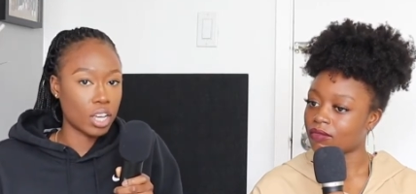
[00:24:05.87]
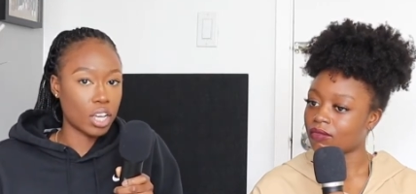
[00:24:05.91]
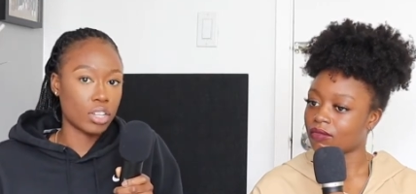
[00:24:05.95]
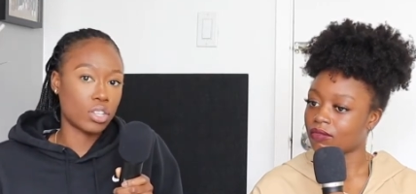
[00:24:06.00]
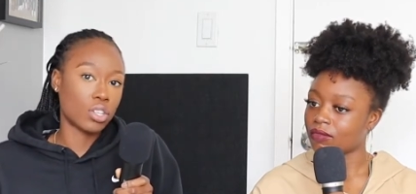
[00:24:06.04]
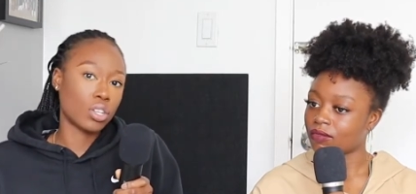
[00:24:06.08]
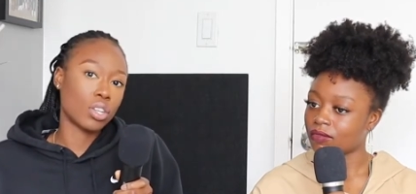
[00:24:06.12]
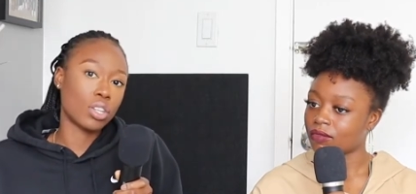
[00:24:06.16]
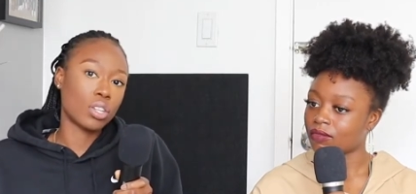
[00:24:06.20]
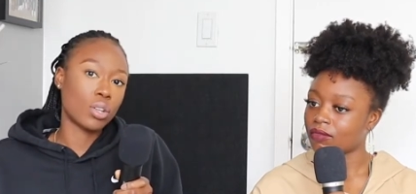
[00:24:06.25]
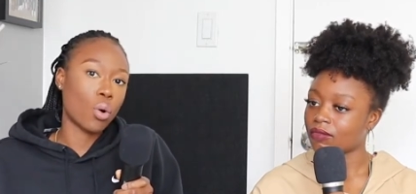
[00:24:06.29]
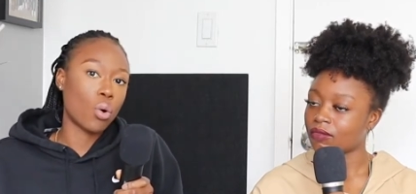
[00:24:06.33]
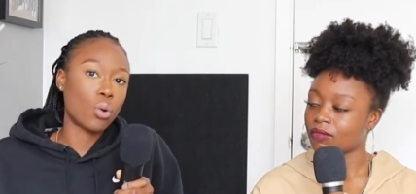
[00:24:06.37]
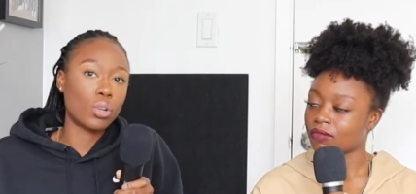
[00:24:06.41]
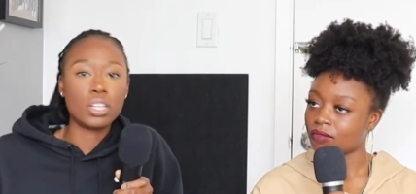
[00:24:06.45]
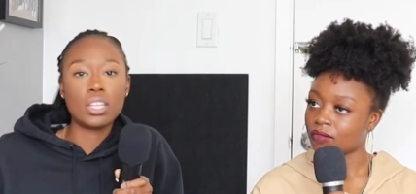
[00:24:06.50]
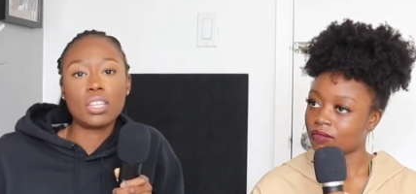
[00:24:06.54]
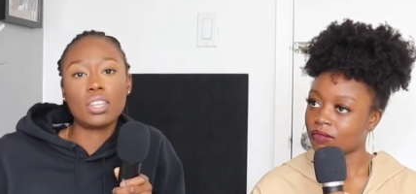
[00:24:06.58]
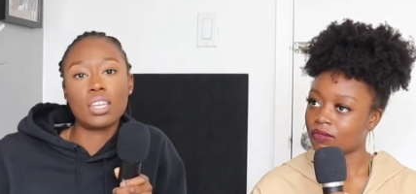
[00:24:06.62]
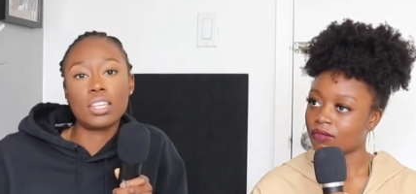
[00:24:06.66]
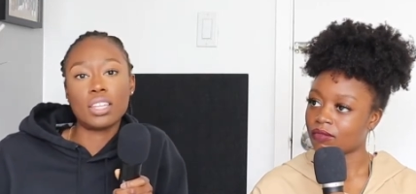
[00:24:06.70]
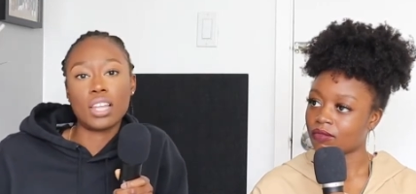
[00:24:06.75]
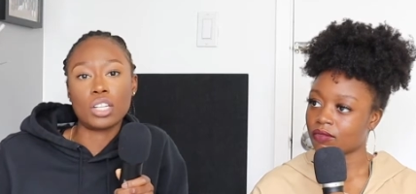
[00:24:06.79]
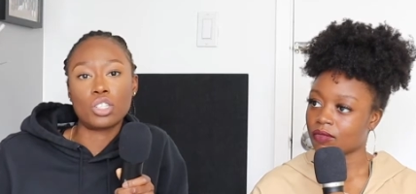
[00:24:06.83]
Speaker 1: is the only
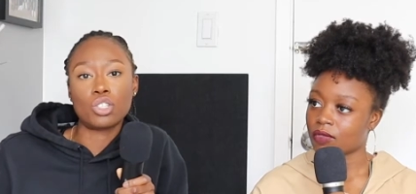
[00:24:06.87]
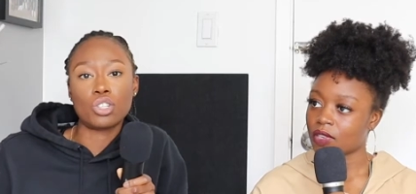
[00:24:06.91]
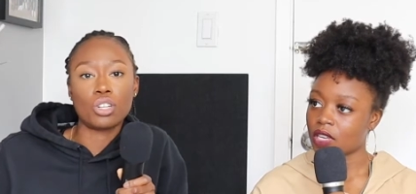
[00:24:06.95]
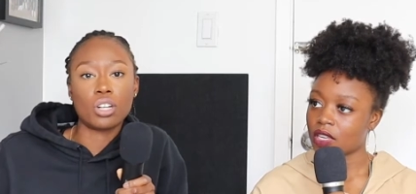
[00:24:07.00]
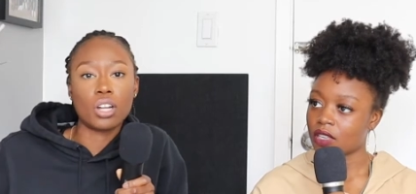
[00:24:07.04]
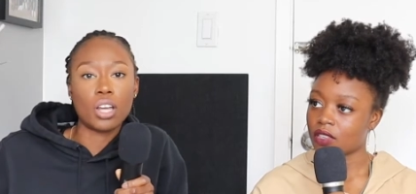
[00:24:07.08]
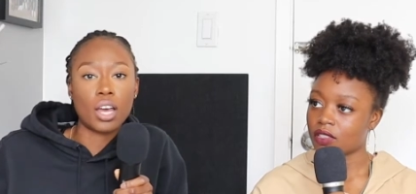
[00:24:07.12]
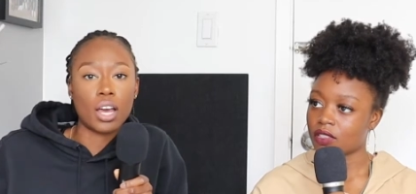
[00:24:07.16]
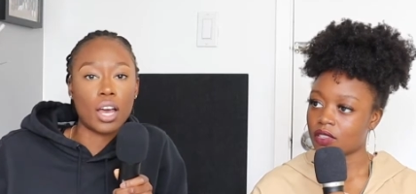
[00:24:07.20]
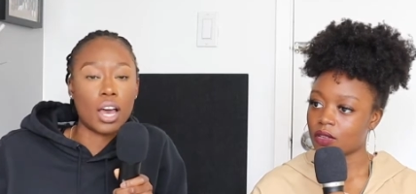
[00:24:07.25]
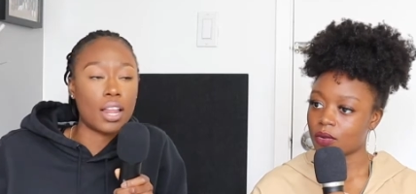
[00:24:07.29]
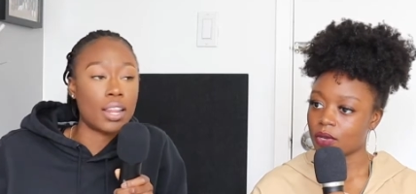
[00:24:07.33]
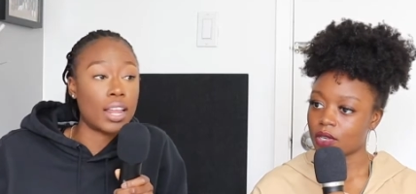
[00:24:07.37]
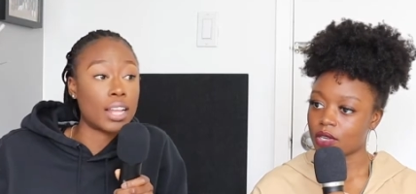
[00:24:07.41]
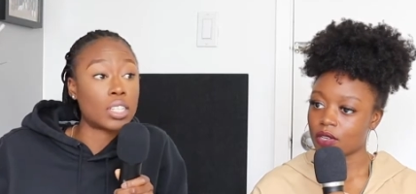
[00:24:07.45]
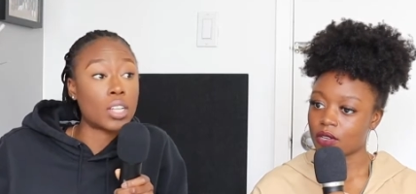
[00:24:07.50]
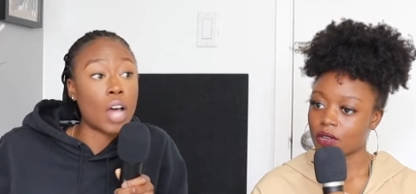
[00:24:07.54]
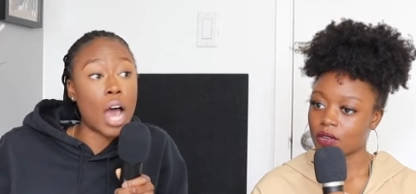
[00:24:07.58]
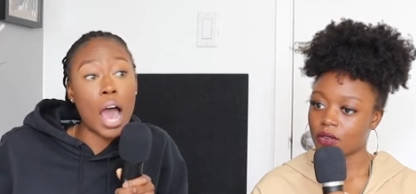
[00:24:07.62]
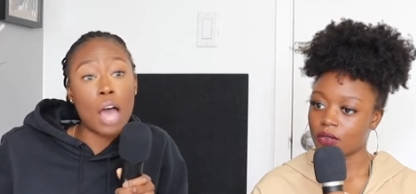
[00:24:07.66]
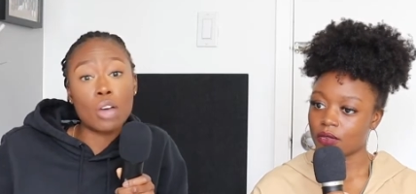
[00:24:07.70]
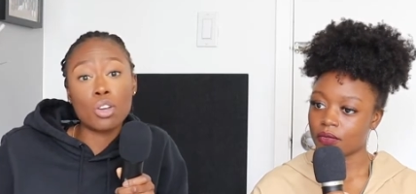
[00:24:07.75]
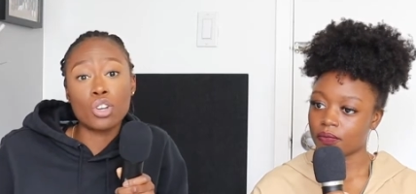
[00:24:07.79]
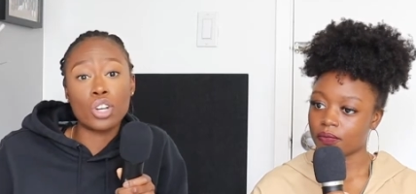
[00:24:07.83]
thing that you're gonna. That's,
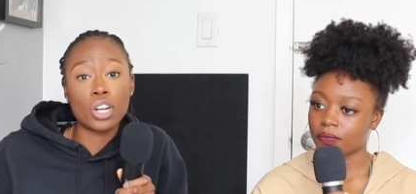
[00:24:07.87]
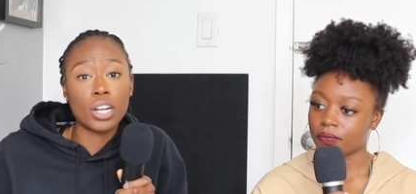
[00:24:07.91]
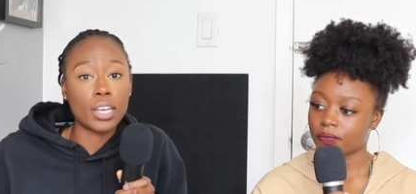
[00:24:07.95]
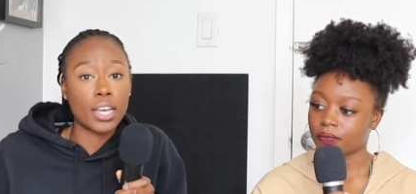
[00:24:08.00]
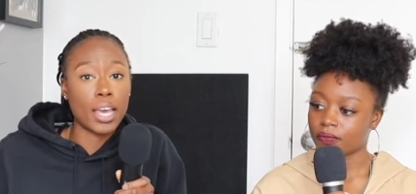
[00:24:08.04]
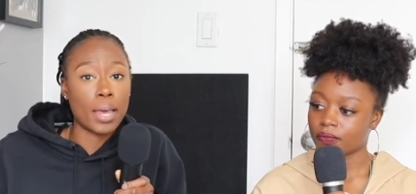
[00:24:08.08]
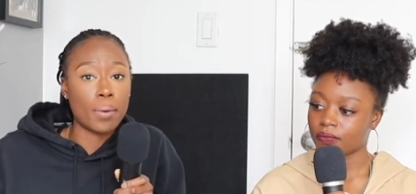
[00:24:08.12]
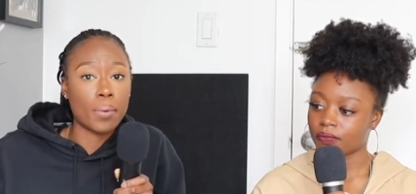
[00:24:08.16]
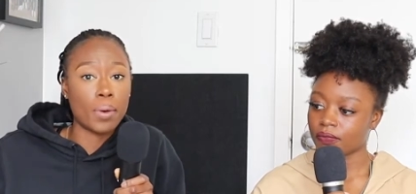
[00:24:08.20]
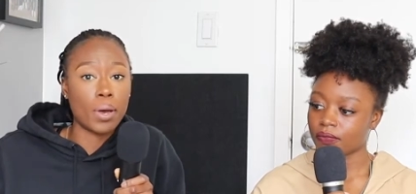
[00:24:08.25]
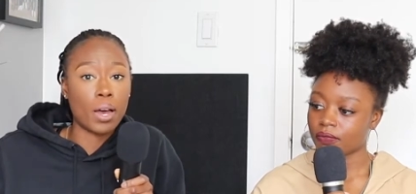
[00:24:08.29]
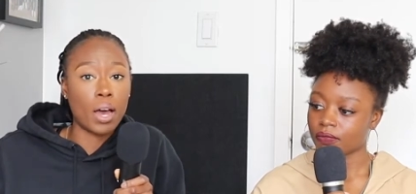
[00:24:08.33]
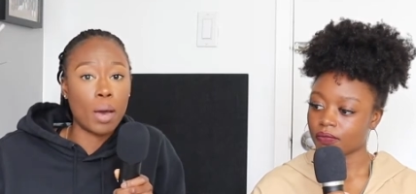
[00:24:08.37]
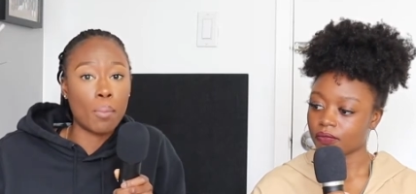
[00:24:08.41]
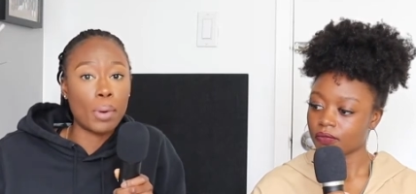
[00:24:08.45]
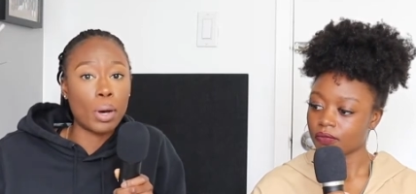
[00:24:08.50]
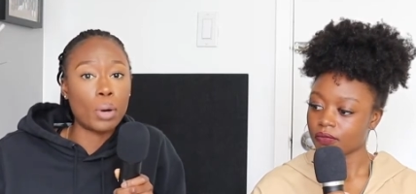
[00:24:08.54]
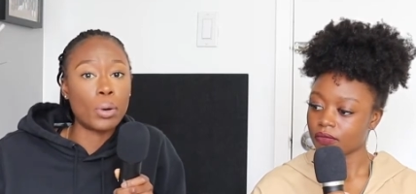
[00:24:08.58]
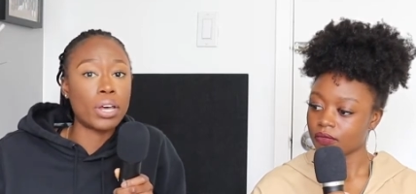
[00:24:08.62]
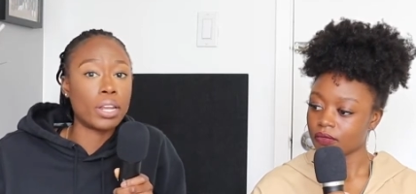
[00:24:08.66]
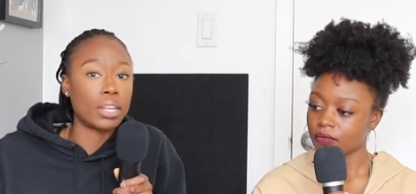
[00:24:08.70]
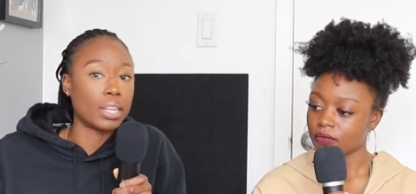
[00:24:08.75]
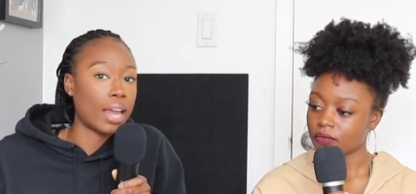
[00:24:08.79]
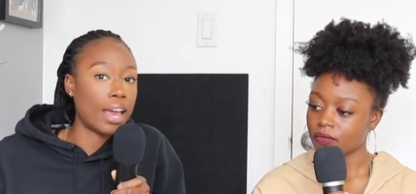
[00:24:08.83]
that's how you're gonna get
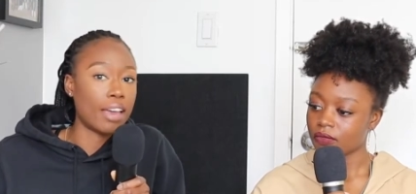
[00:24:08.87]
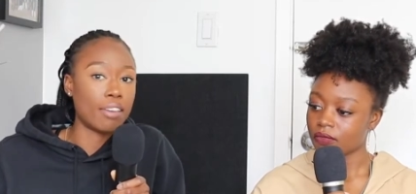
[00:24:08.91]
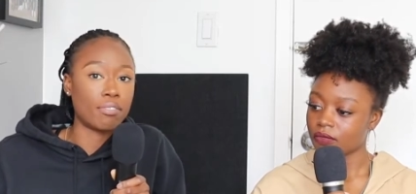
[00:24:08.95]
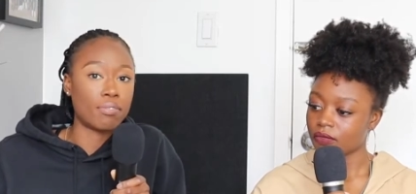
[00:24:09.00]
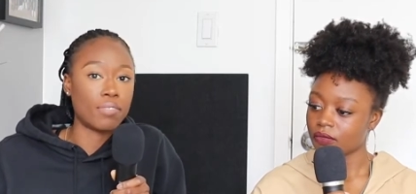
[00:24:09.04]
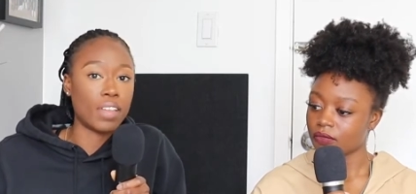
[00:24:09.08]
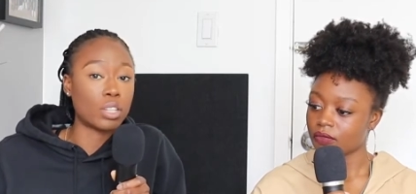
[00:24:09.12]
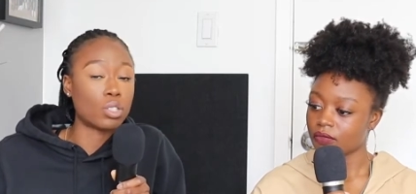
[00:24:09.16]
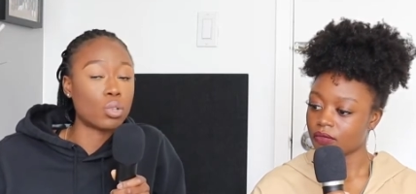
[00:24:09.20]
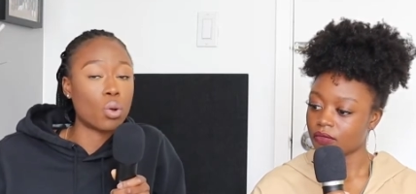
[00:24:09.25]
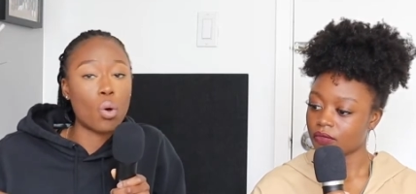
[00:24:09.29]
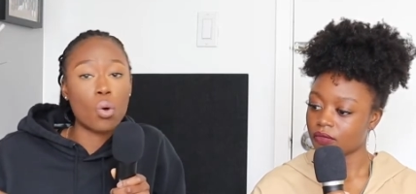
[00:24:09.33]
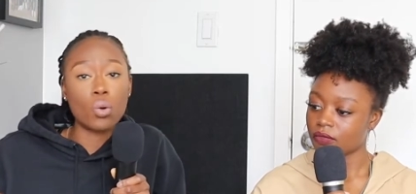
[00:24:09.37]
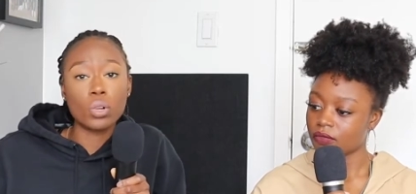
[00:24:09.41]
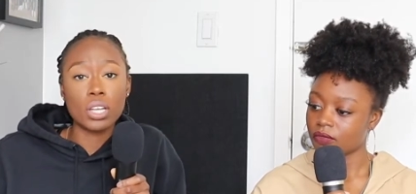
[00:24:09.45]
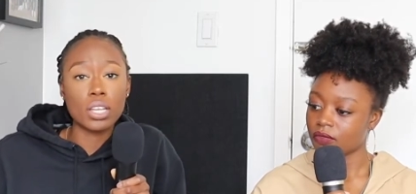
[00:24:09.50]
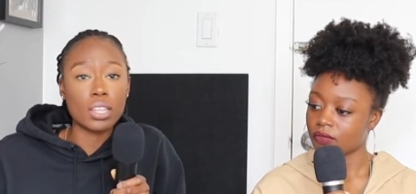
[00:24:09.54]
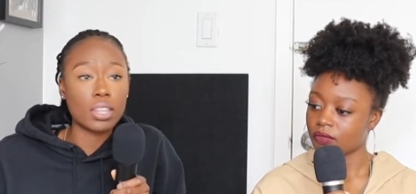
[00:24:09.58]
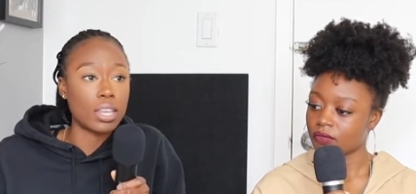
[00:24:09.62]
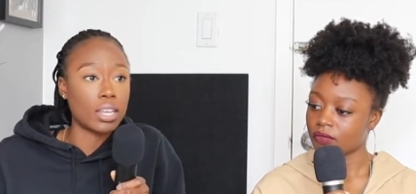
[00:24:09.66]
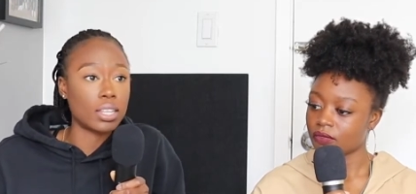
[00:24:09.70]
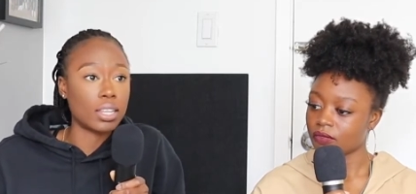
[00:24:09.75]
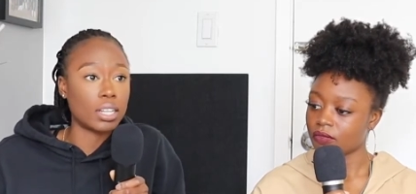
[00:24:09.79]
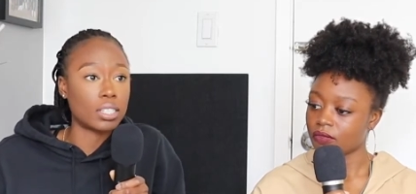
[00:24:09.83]
about in life. That's mm-hmm. the only
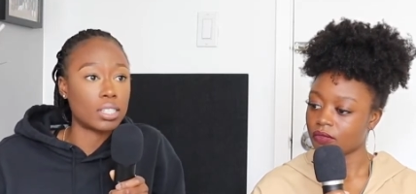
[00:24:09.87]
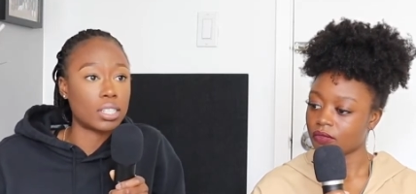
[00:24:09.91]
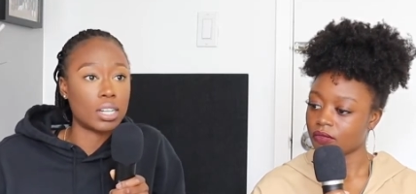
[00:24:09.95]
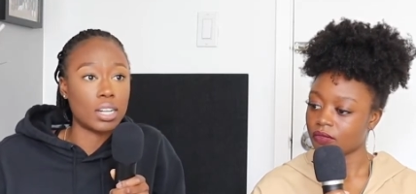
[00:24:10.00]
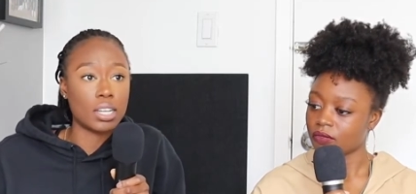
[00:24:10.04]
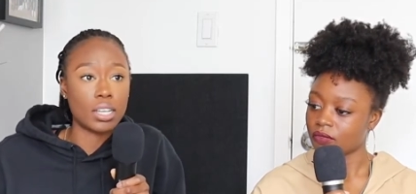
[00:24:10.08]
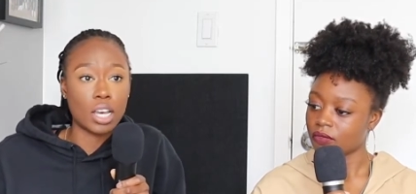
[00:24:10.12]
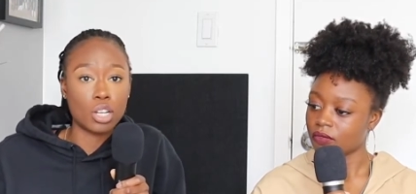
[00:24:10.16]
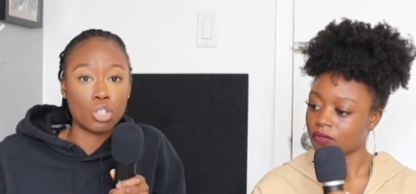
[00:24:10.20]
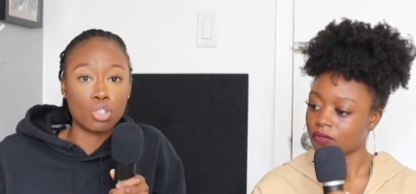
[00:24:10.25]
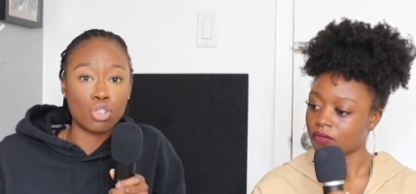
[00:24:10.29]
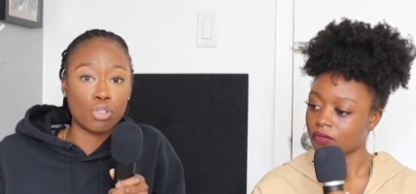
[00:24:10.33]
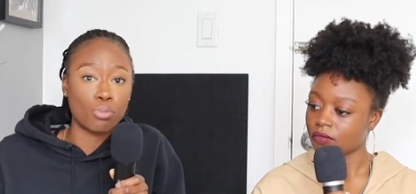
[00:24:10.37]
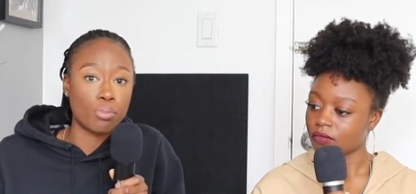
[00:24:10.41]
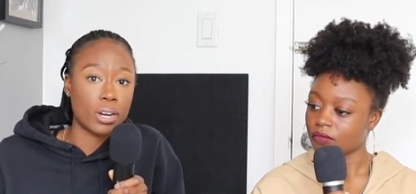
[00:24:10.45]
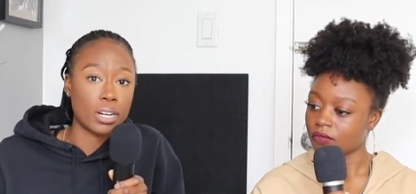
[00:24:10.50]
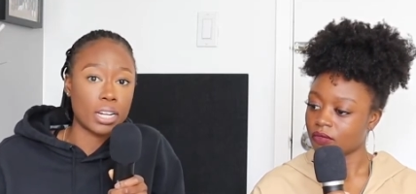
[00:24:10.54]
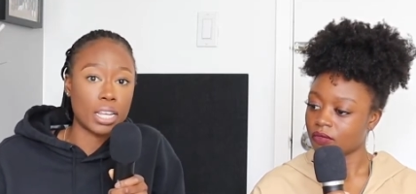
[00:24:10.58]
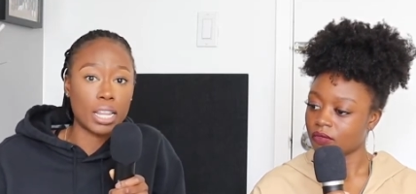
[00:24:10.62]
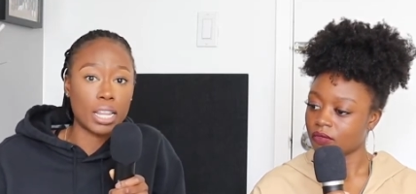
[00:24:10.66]
thing that's gonna get you money.